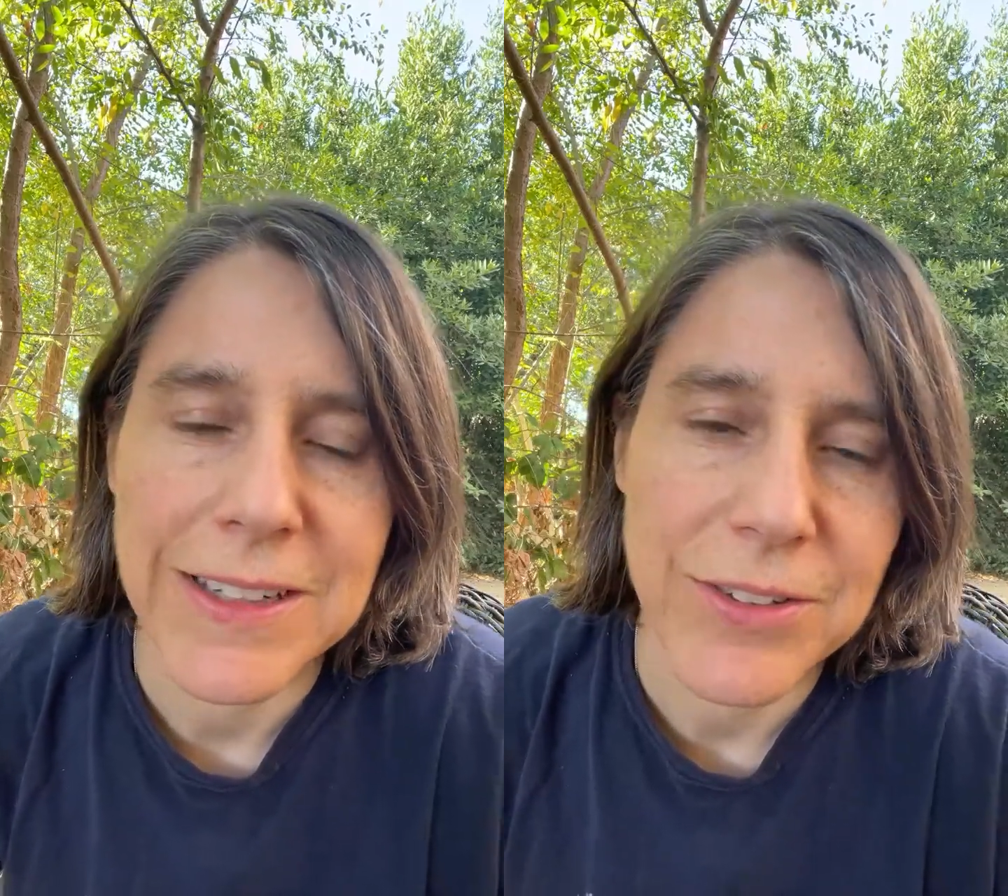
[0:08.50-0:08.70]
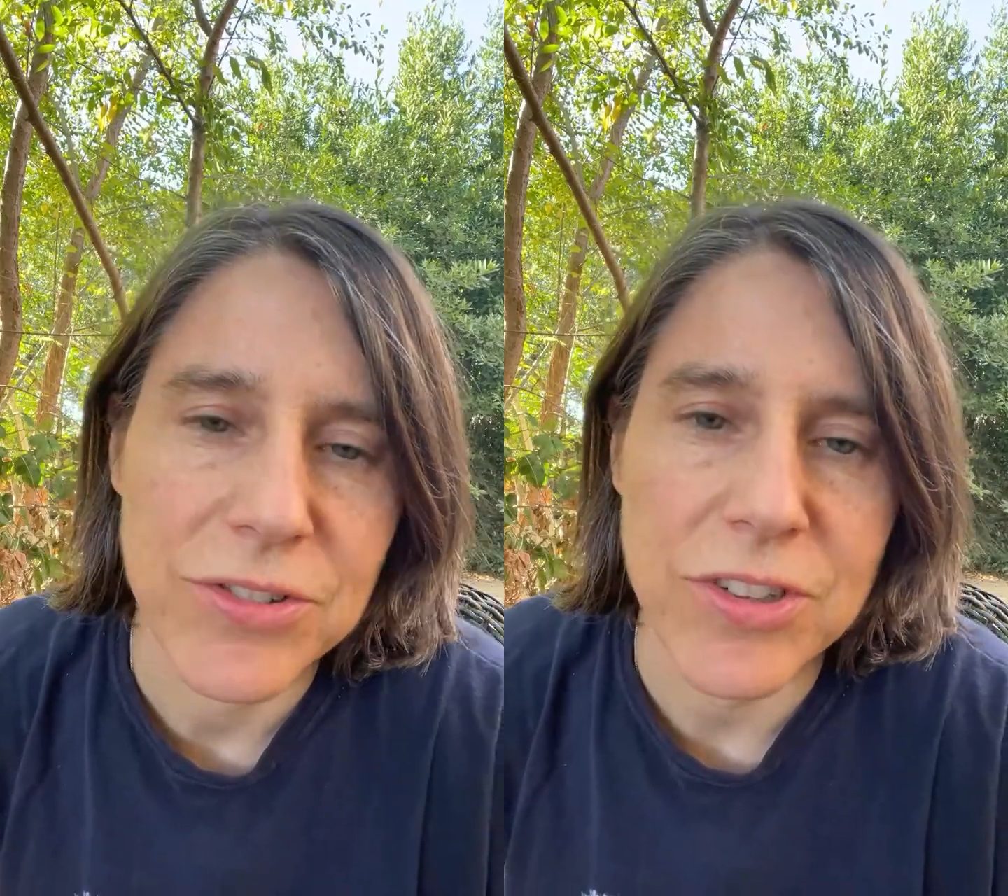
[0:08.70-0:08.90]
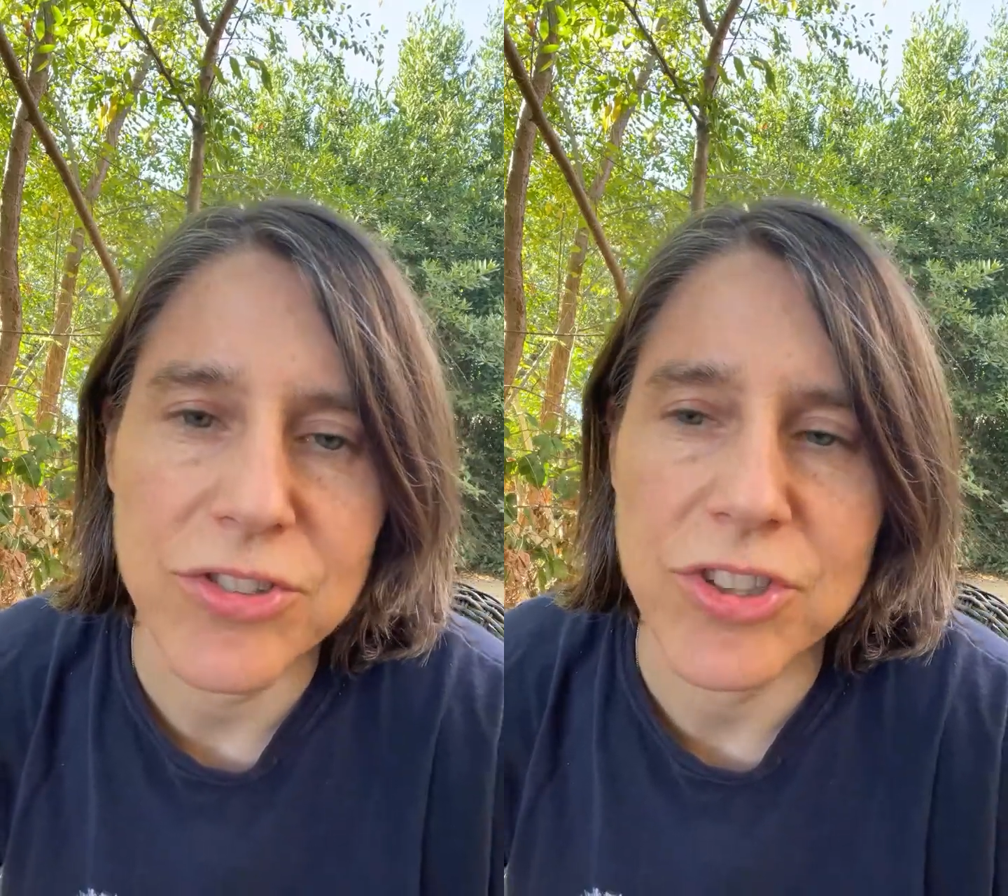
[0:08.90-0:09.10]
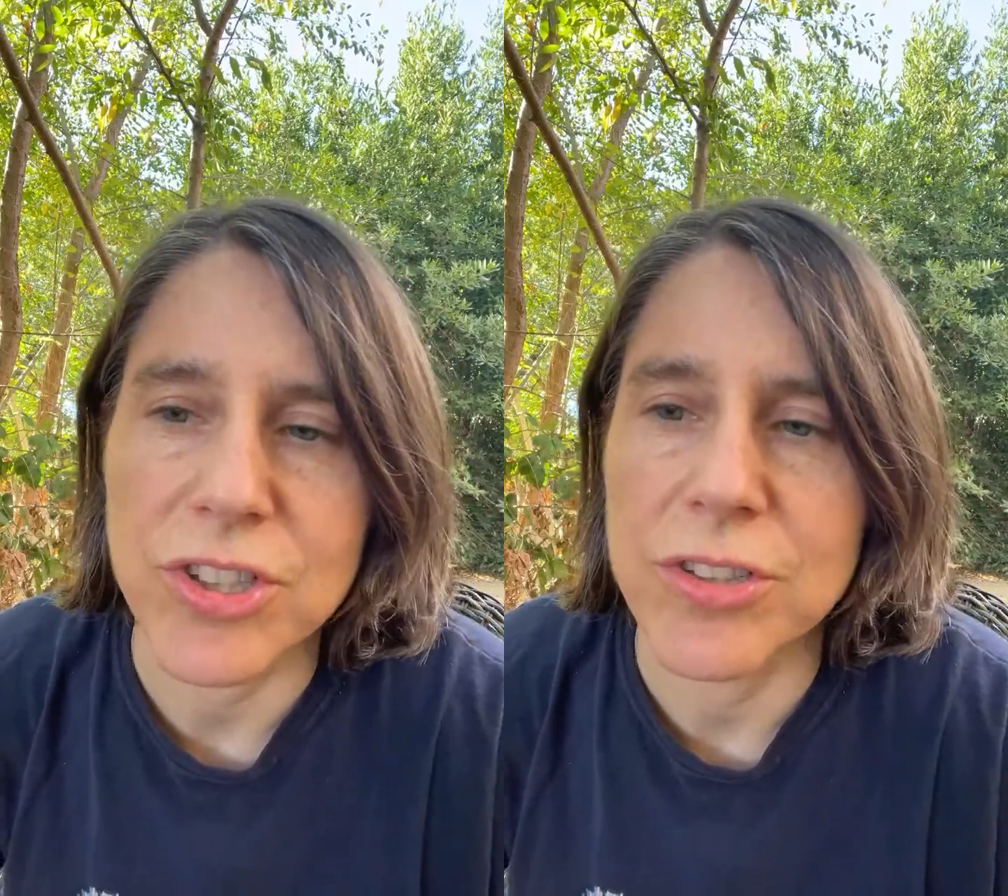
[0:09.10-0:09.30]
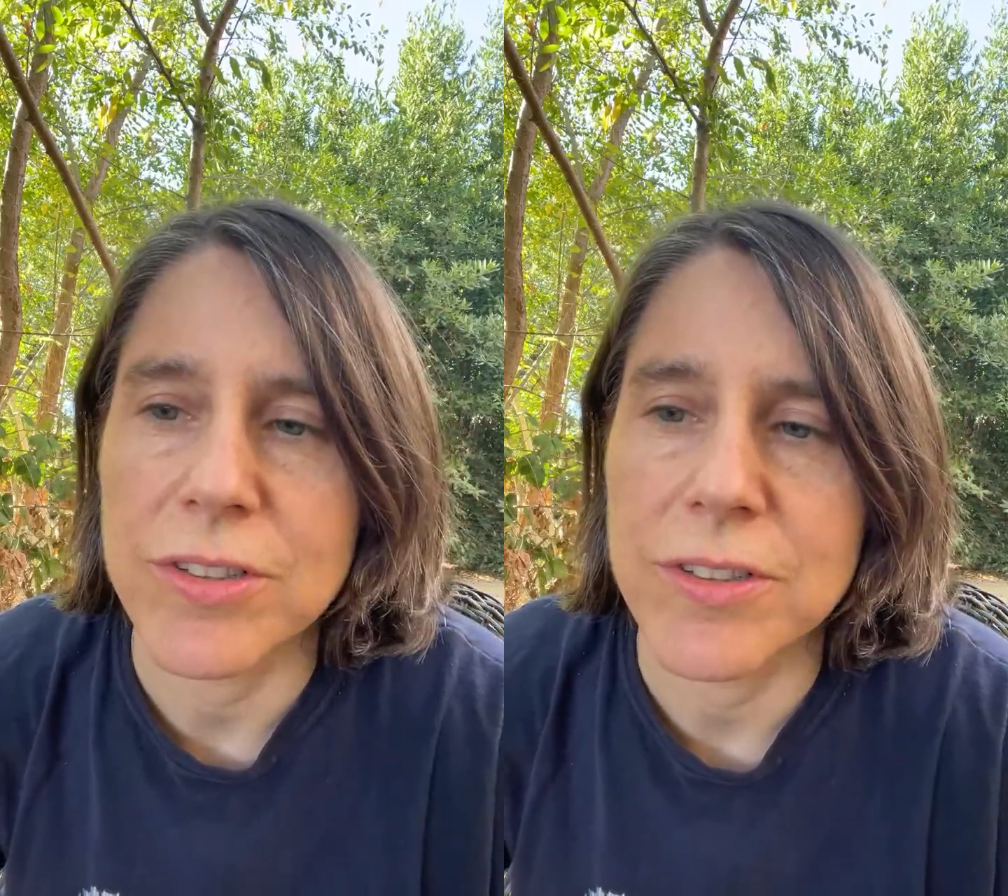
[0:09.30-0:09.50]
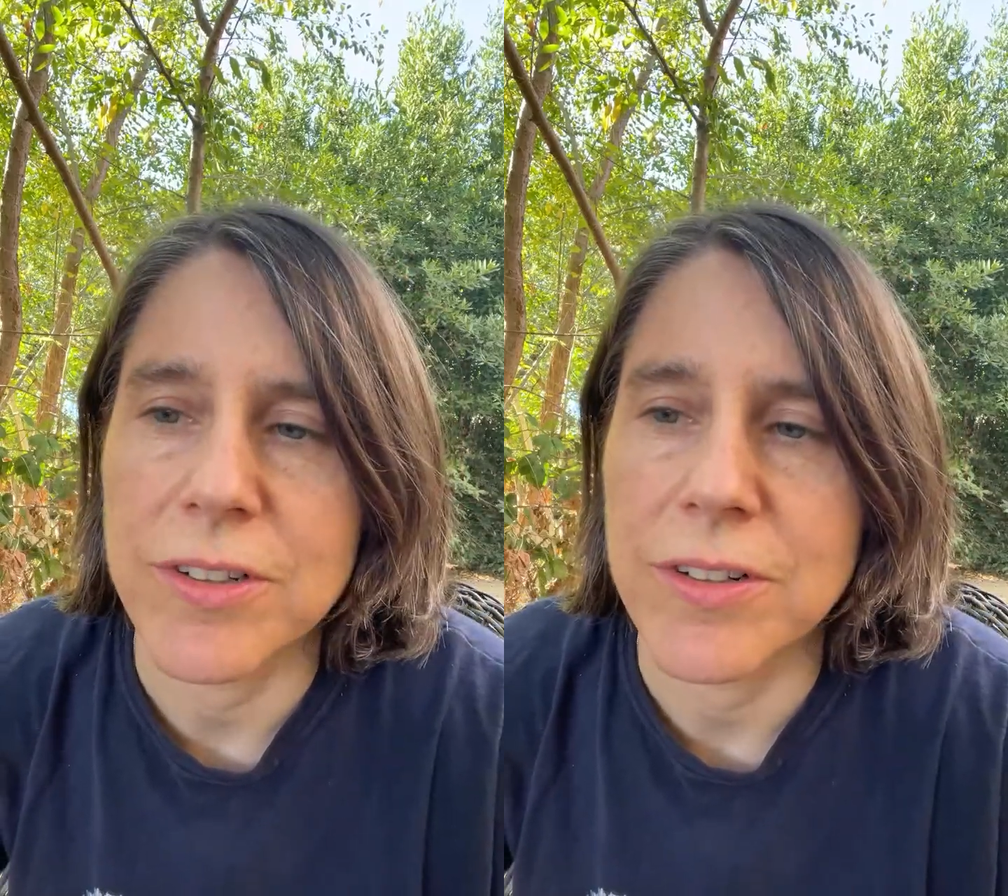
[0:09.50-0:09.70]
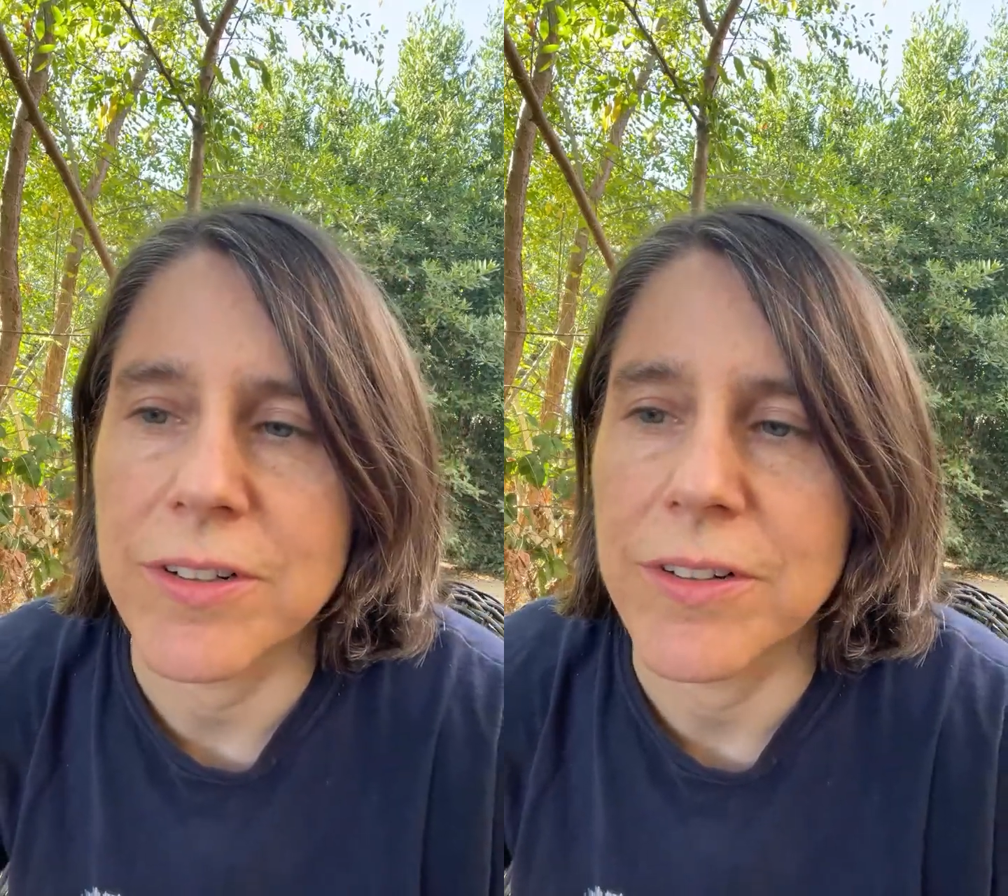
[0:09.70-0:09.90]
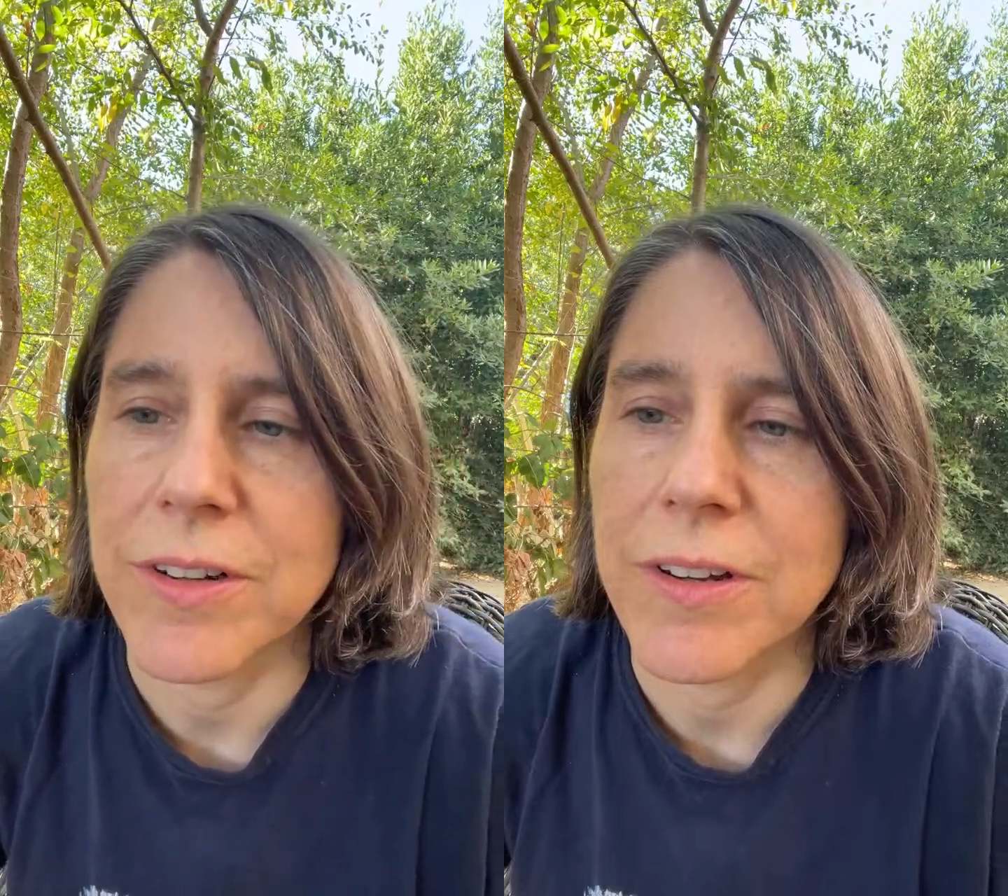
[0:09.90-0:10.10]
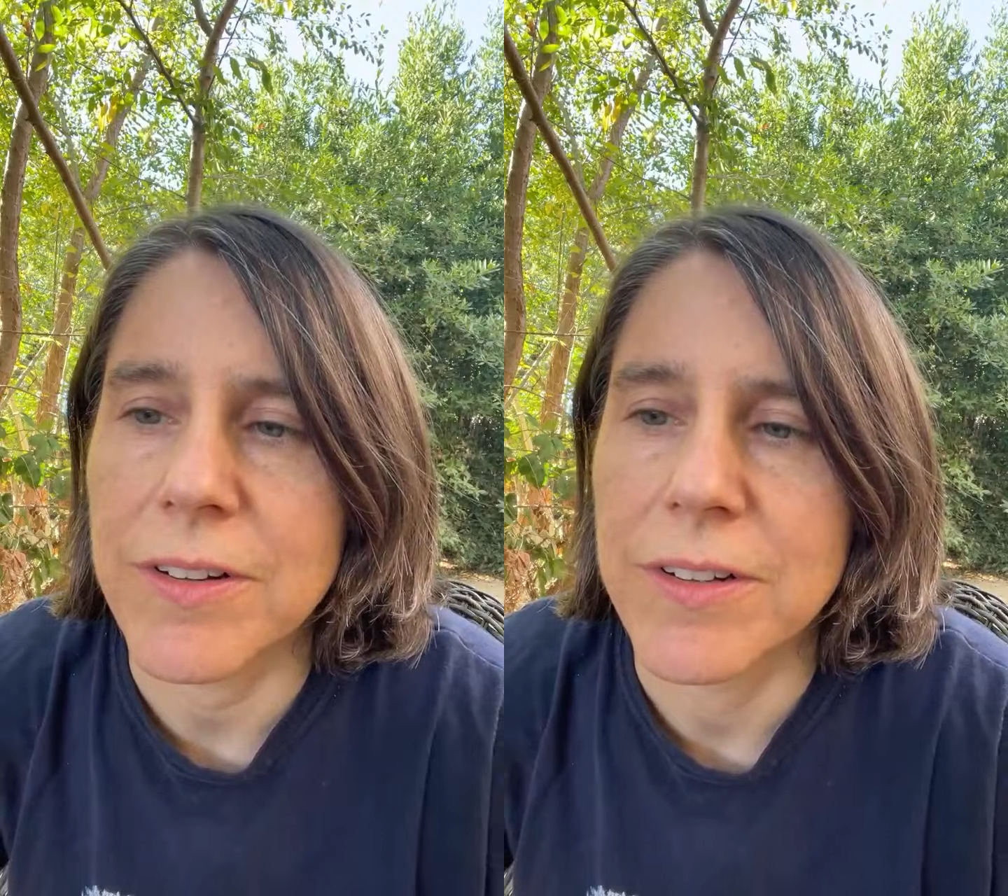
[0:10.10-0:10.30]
session on